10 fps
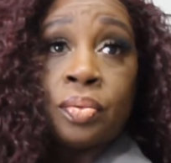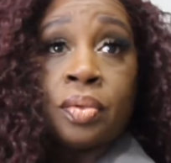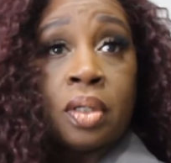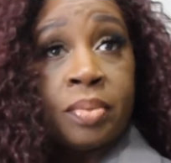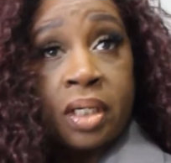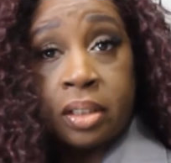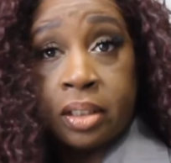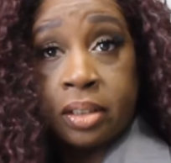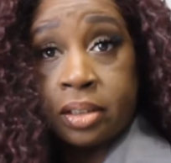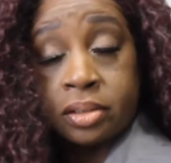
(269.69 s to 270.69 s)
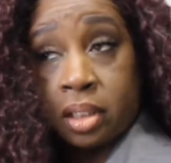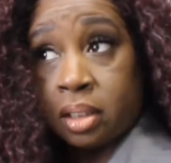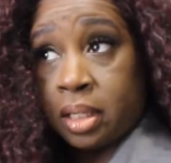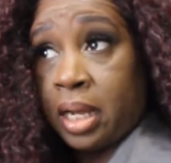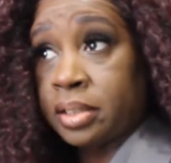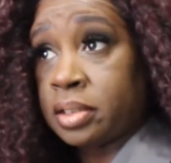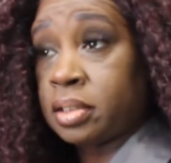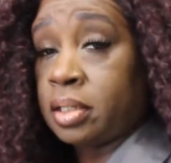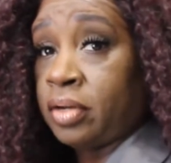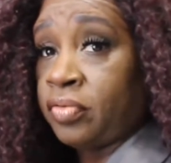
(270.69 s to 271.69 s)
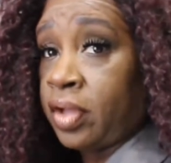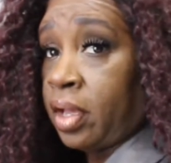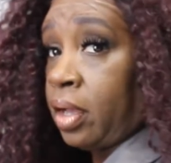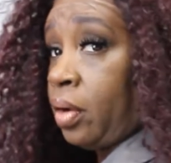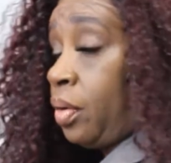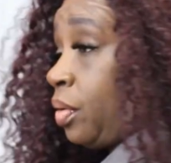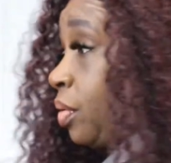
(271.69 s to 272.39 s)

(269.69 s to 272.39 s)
I mean, it is a lot of hair.